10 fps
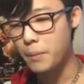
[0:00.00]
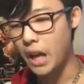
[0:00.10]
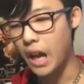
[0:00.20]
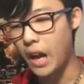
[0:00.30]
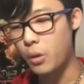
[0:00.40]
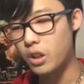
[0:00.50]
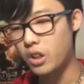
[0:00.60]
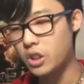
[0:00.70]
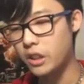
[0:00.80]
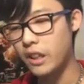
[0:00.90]
but I will
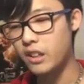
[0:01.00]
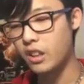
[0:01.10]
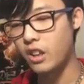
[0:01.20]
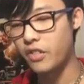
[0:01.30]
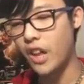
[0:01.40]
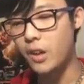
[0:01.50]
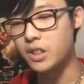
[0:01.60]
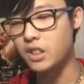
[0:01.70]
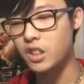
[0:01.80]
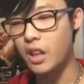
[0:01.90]
also get another
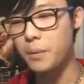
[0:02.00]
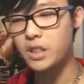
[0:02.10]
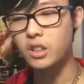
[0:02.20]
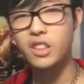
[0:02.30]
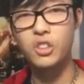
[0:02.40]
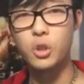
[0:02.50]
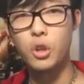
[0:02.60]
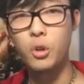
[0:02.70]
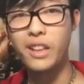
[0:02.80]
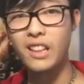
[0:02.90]
1,000, so that means
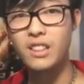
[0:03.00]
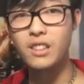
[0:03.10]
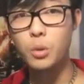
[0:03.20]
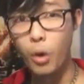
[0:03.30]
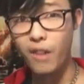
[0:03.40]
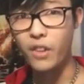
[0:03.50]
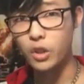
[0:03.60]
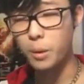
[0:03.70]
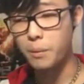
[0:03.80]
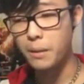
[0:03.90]
Auxillataur will get
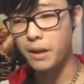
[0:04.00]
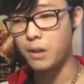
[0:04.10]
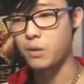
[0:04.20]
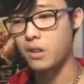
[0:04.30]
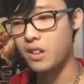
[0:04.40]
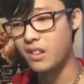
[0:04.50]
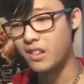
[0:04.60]
1,200 B power.